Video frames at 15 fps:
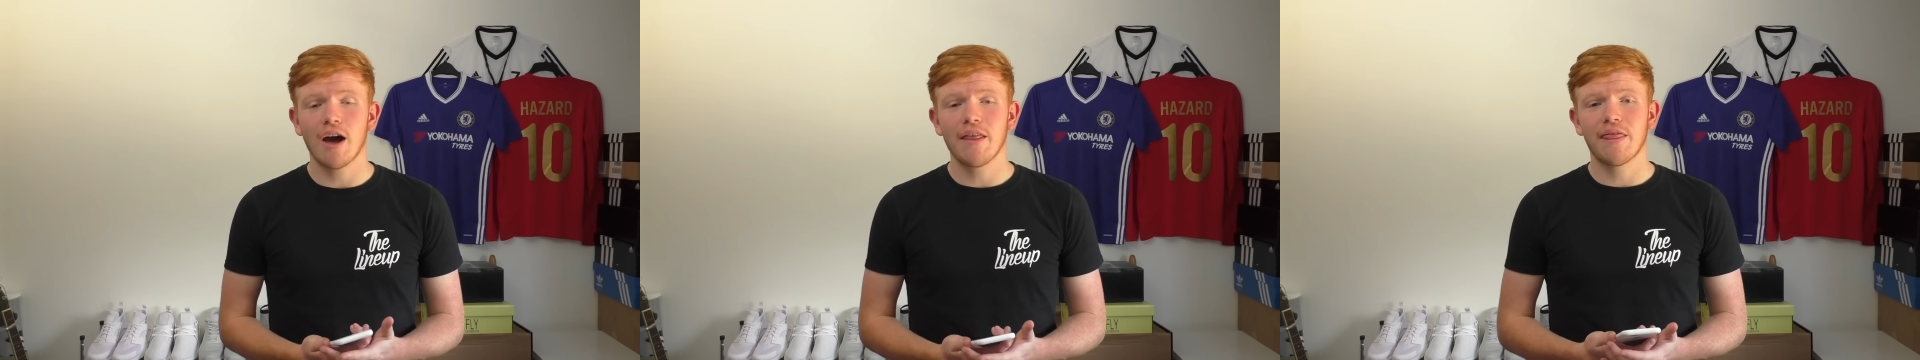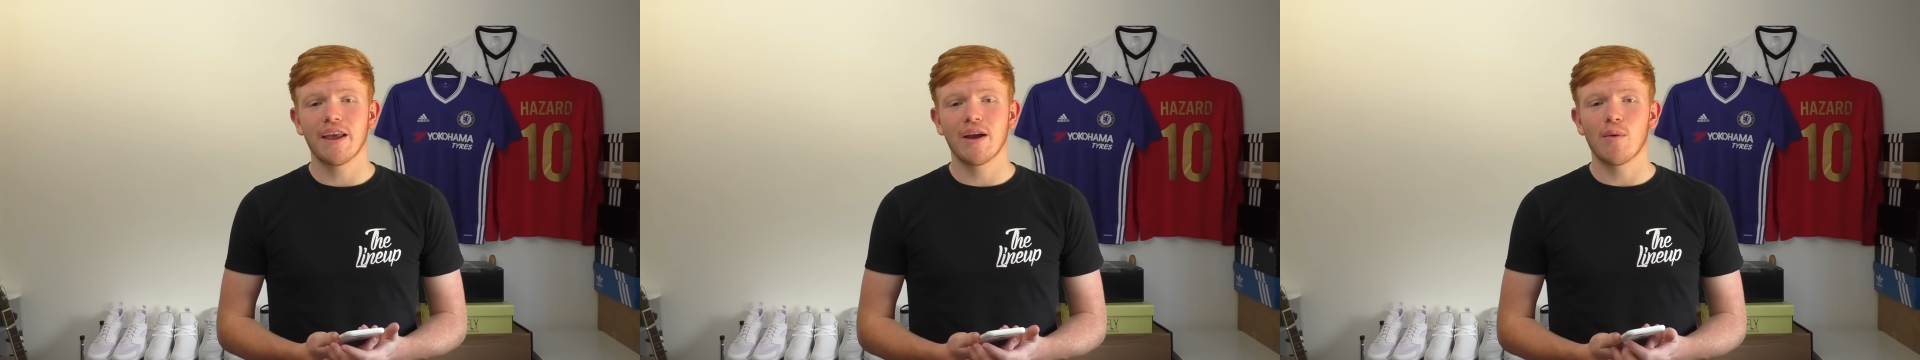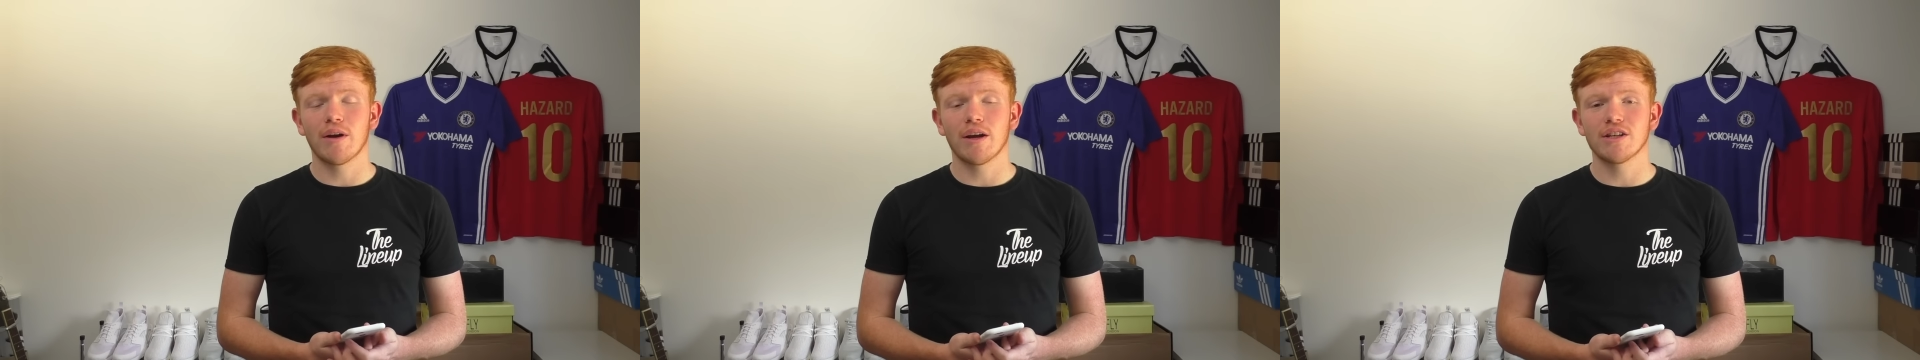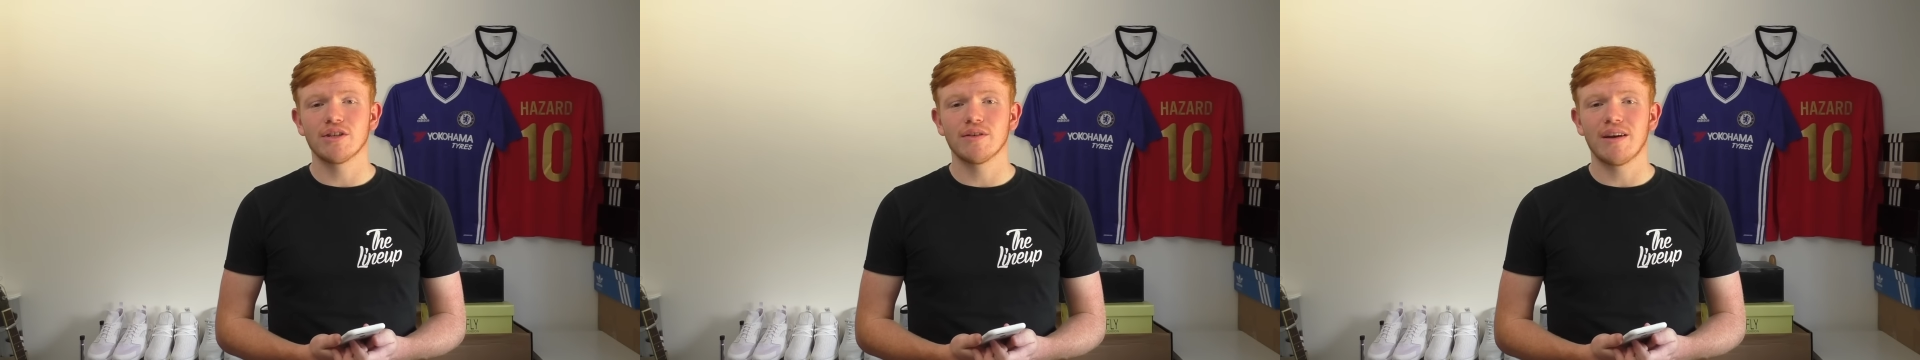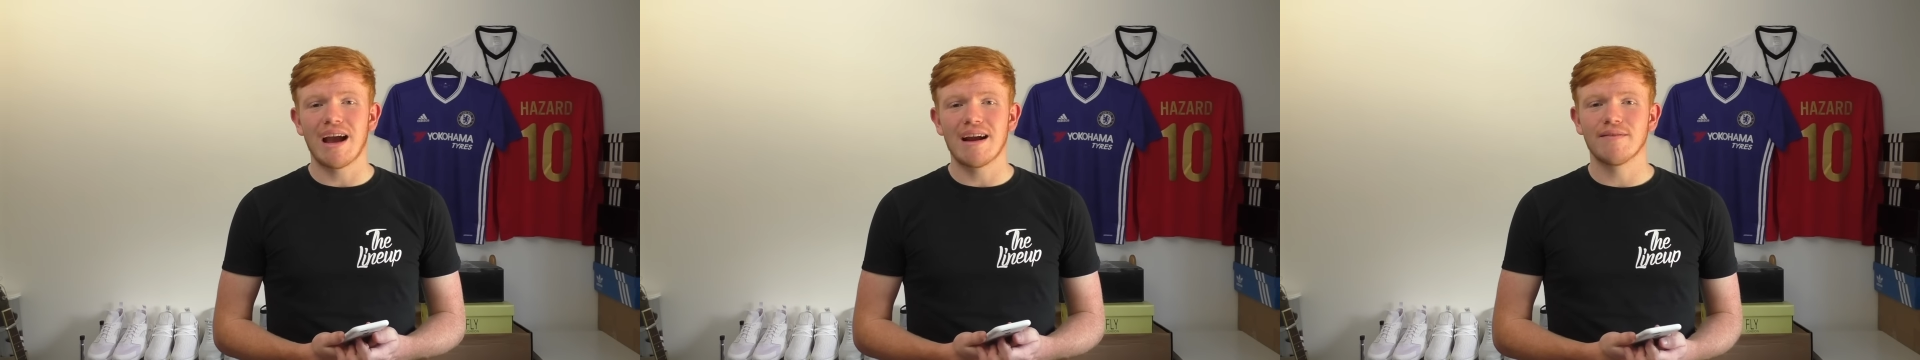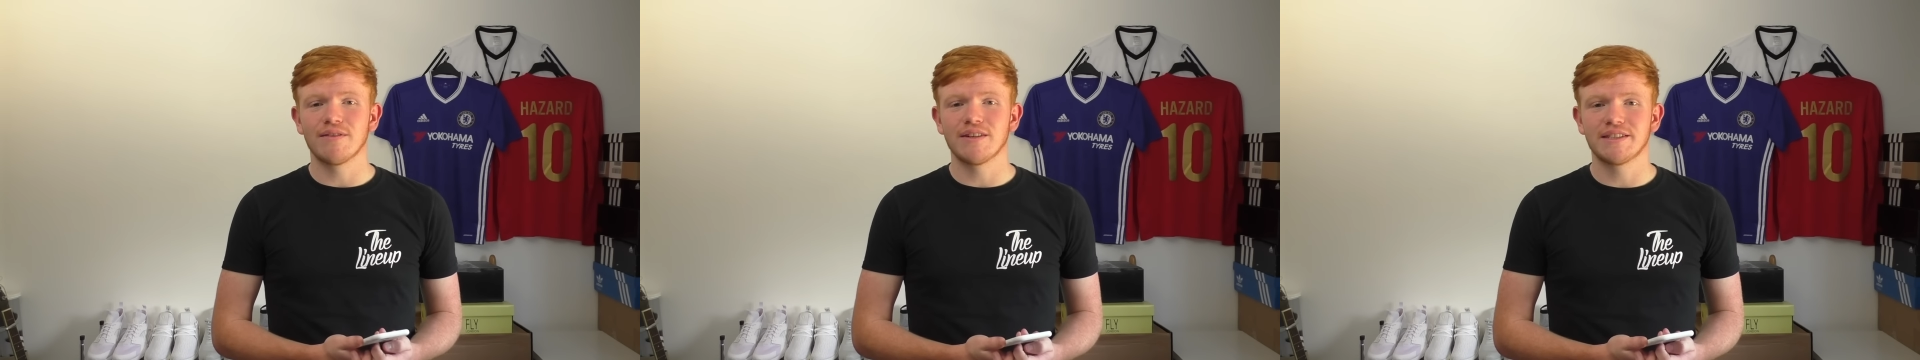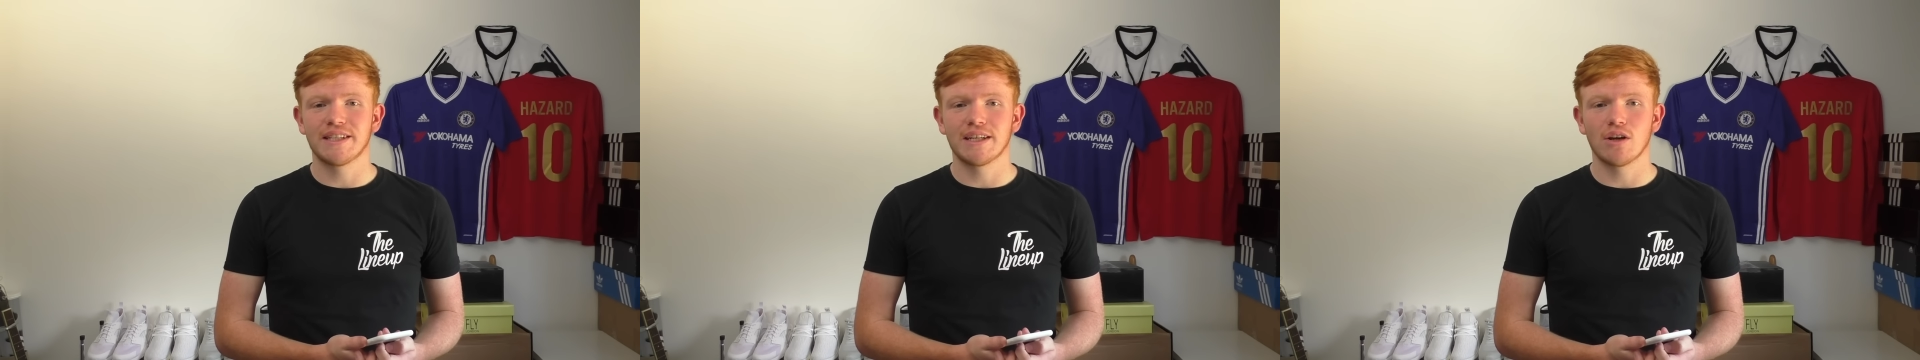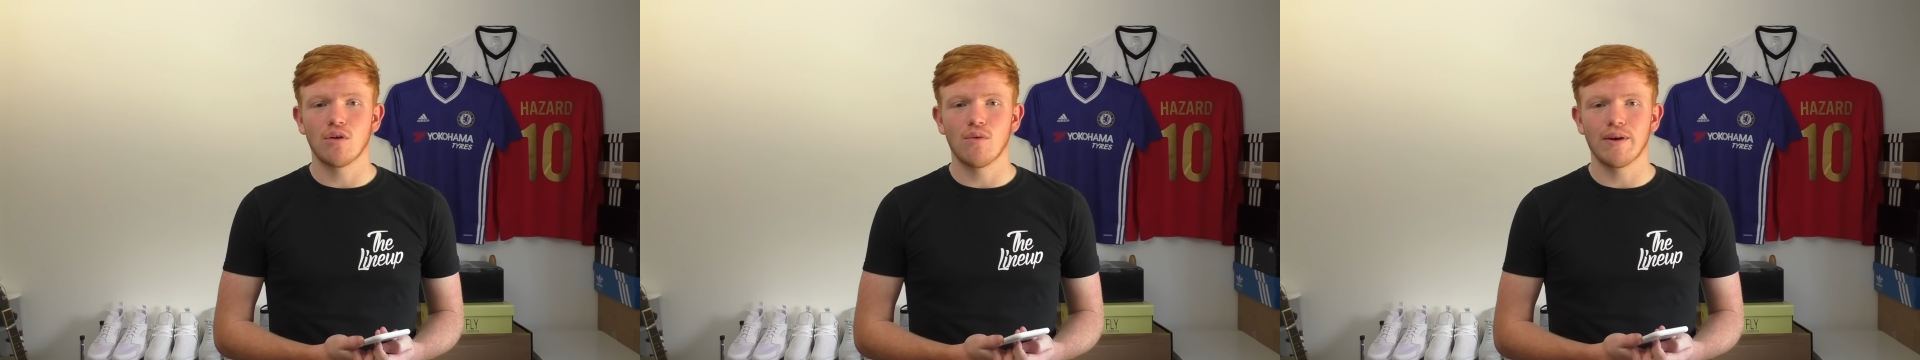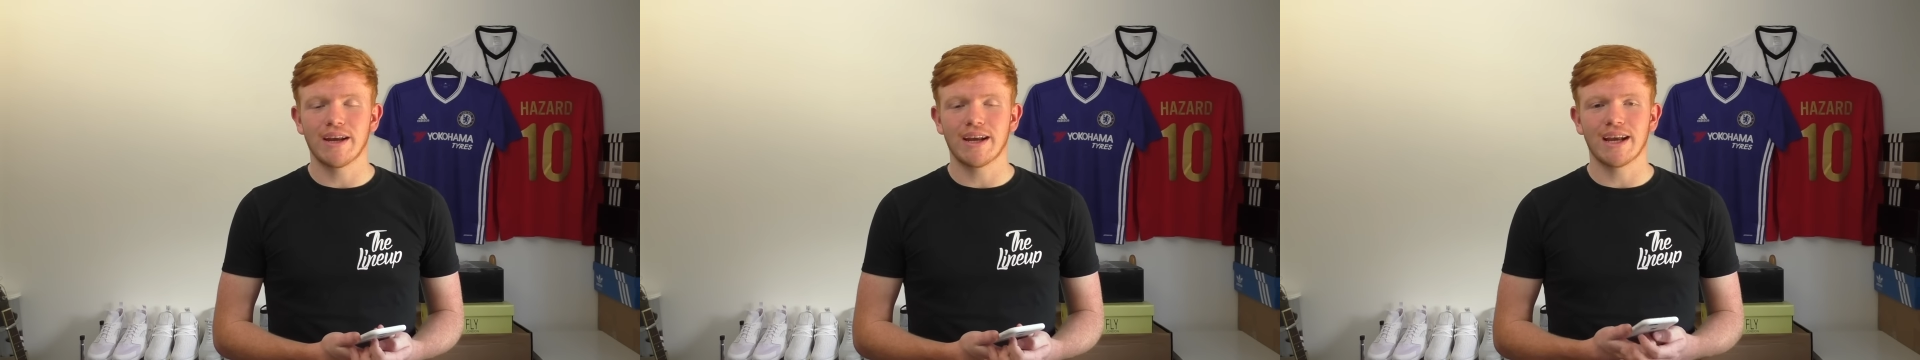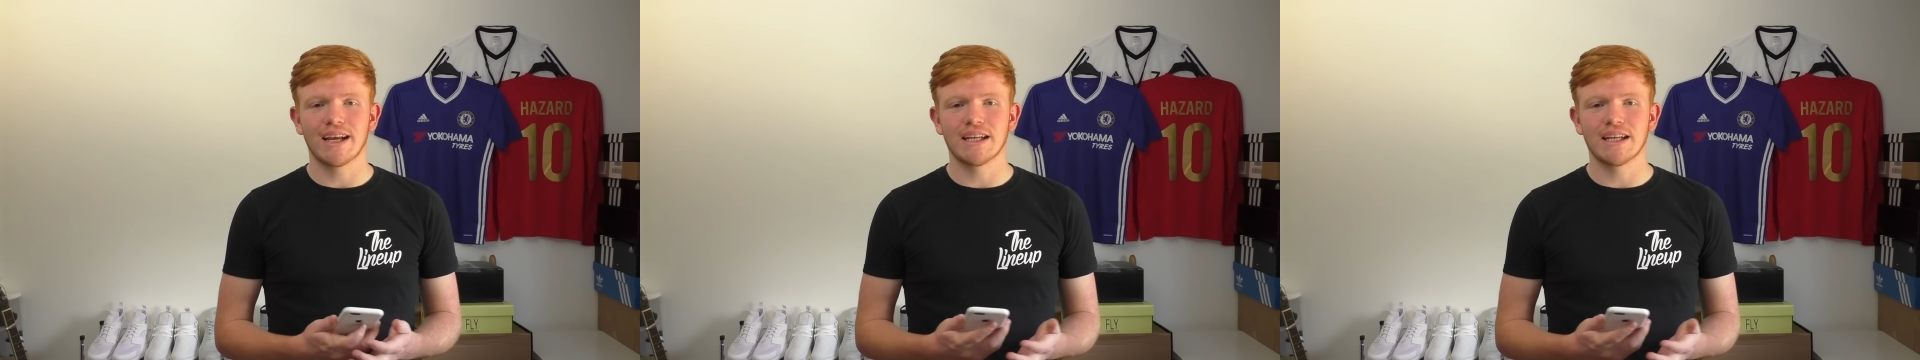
I think when I do it every single week,